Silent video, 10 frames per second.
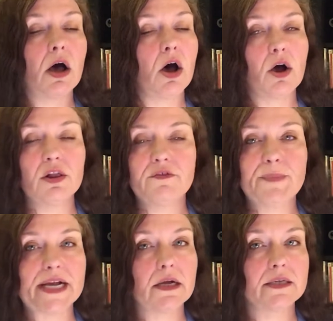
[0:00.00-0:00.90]
all of
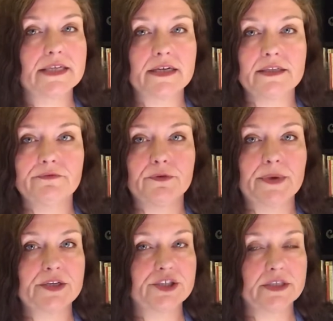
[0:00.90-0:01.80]
my contact
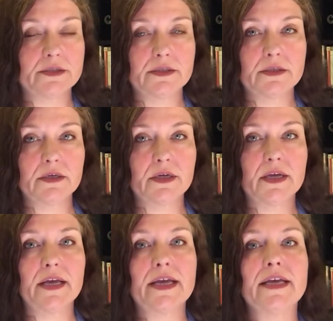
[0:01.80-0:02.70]
information
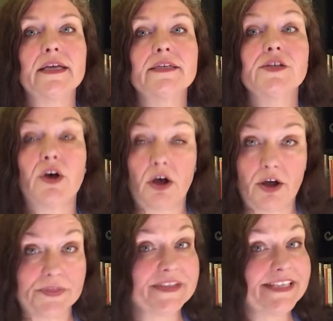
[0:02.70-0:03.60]
is
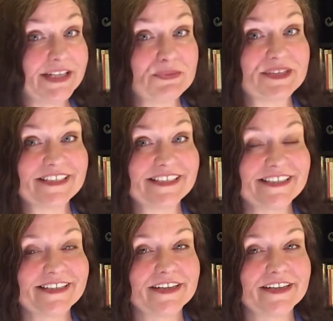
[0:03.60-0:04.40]
on the syllabus.